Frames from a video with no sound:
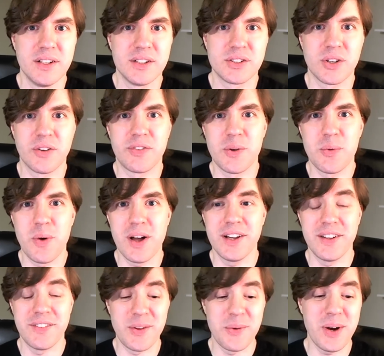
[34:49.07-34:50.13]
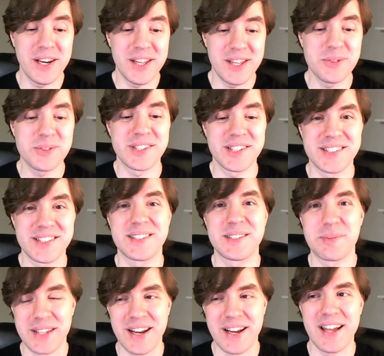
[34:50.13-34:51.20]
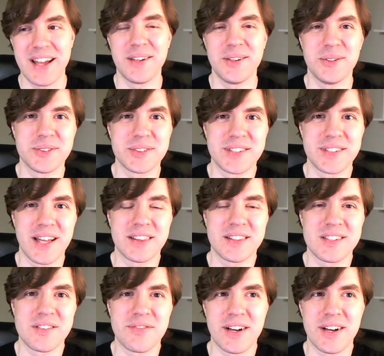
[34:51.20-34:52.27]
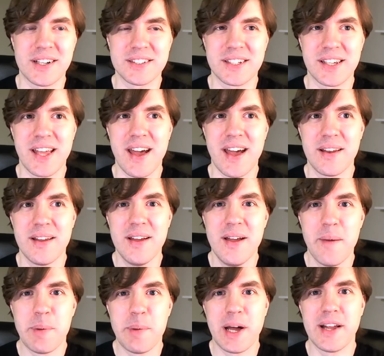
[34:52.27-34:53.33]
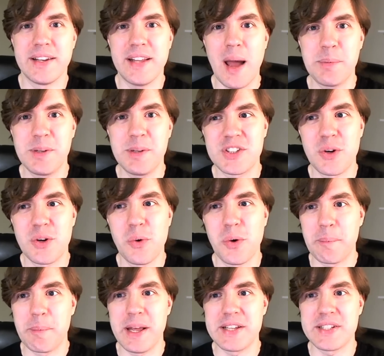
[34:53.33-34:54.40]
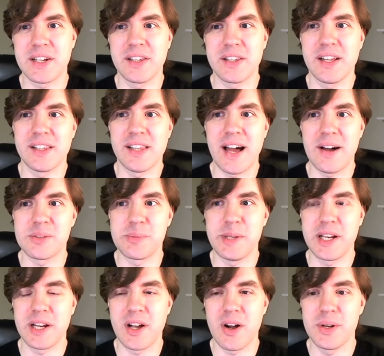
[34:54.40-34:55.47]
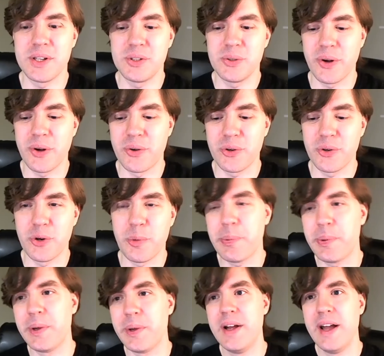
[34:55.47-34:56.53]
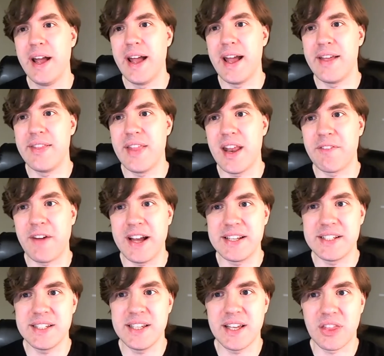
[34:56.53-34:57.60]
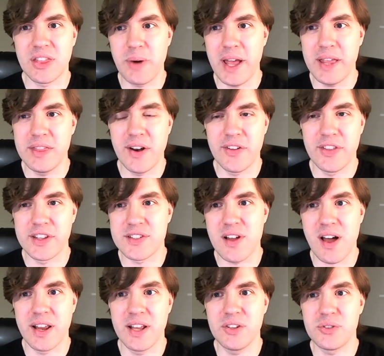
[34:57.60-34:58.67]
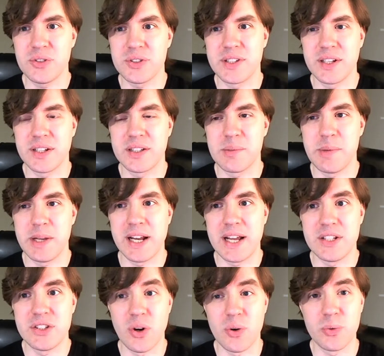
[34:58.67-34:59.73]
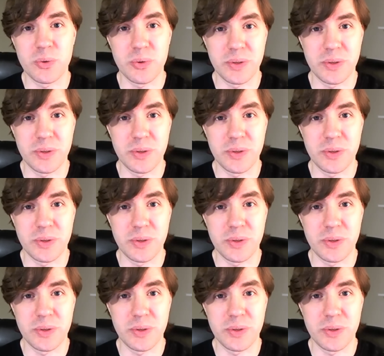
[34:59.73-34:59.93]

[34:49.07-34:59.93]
so if you want to if you want to use the system that I use, that's the file to get. But adaptive scoring basically allows me to go into a group, and then if I see a thread there that's not interesting to me and I don't